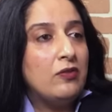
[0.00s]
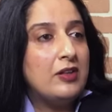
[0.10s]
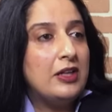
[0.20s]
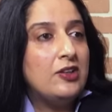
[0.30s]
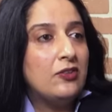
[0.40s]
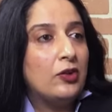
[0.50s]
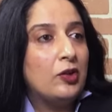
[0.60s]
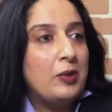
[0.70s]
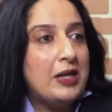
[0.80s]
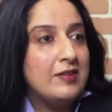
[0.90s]
obviously he's got
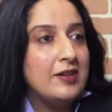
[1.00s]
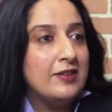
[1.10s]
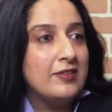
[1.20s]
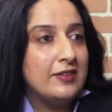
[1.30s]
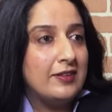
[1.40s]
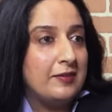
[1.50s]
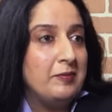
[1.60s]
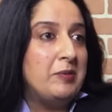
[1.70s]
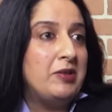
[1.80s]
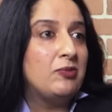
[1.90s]
the blessings,
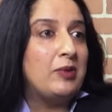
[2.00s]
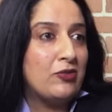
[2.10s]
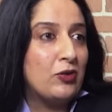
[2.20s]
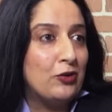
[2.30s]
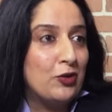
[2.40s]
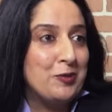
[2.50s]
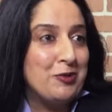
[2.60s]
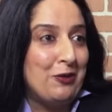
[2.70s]
maybe he's blessed also to be